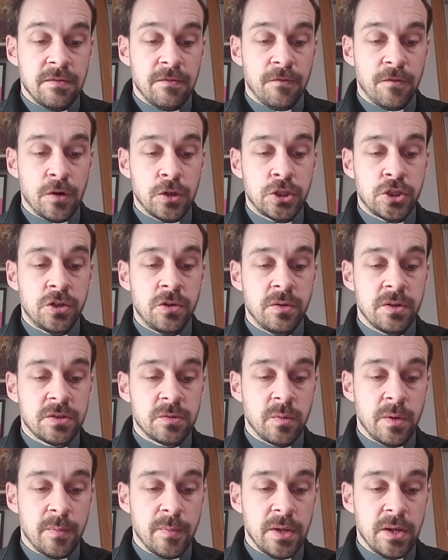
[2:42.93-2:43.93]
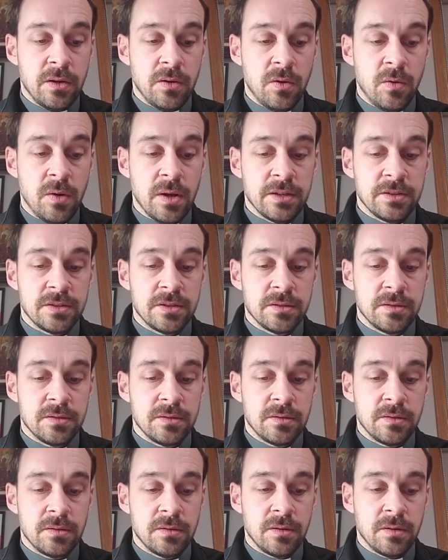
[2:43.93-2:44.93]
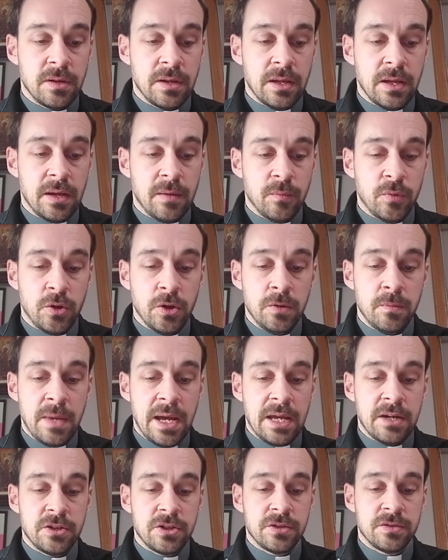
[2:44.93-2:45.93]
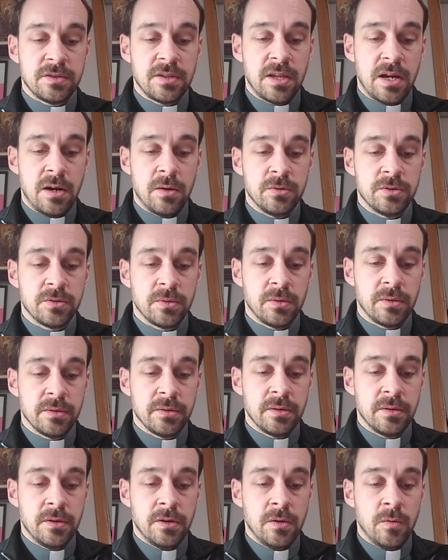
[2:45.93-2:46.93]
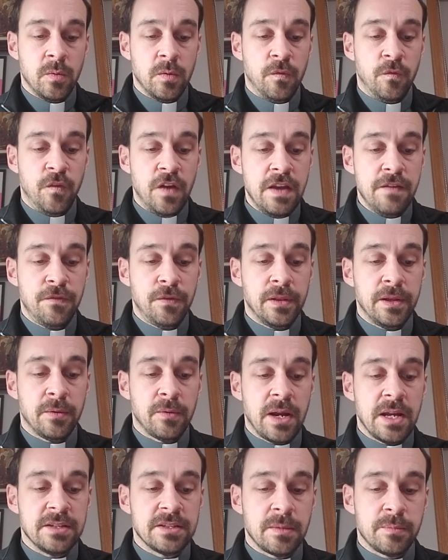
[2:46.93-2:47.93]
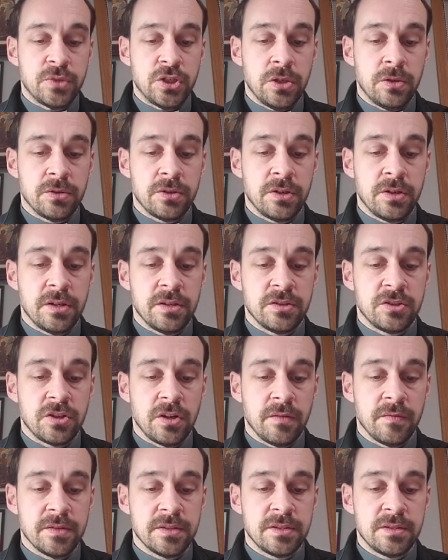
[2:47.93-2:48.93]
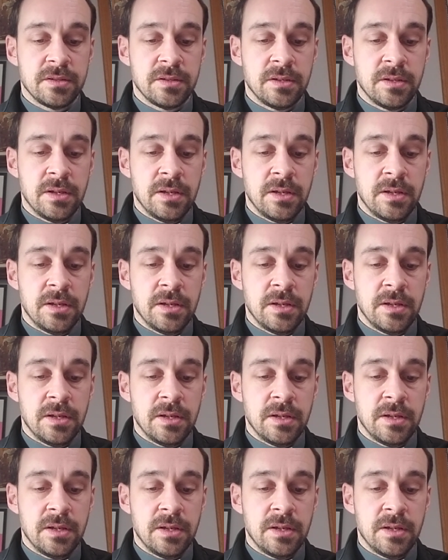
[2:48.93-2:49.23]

virtuous women who, as good managers of the household, would faithfully raise up children and servants.